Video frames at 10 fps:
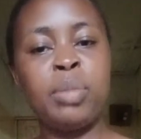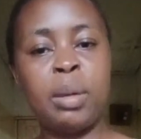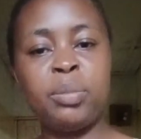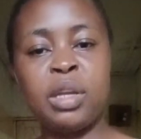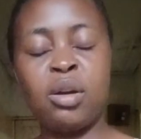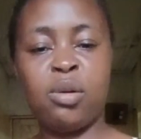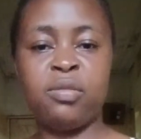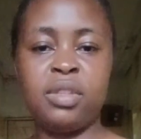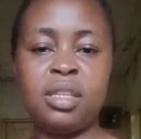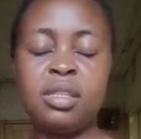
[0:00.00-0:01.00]
pumping
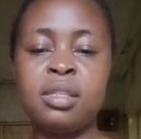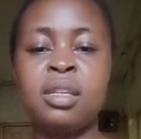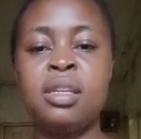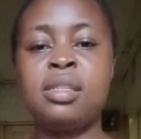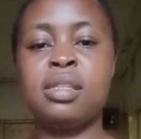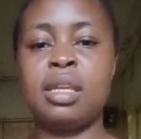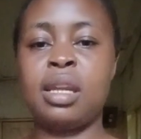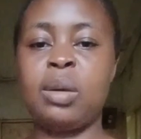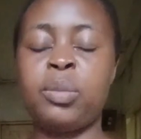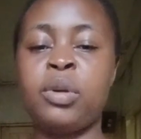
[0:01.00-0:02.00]
of this
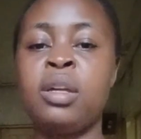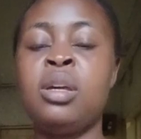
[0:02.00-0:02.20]
syrup.